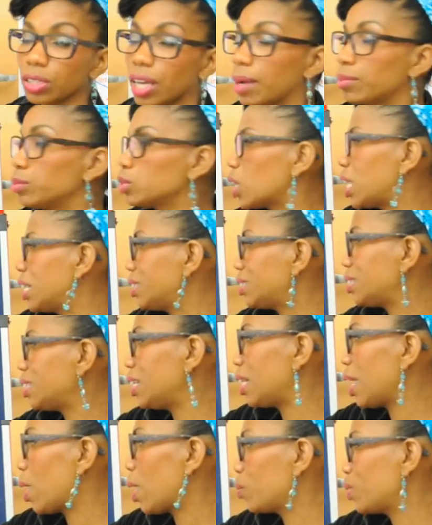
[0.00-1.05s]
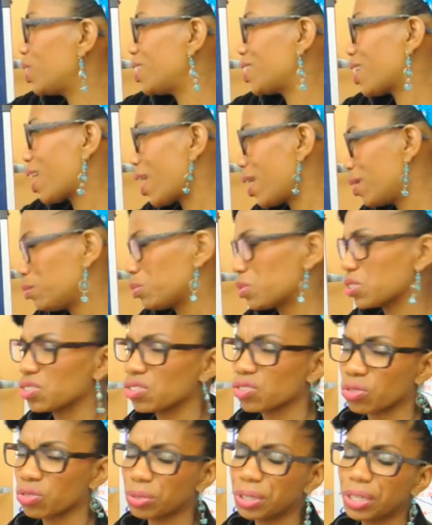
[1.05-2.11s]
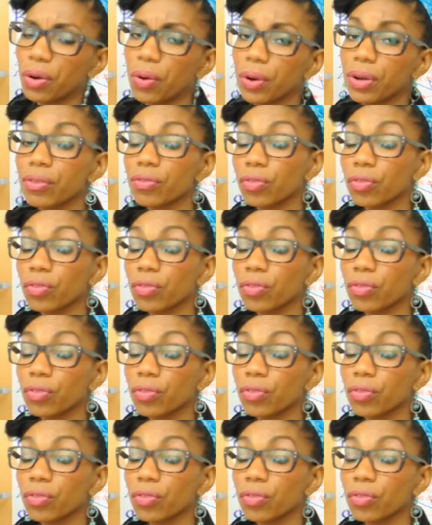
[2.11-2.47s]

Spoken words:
I'm trying to see how many times does 3 go into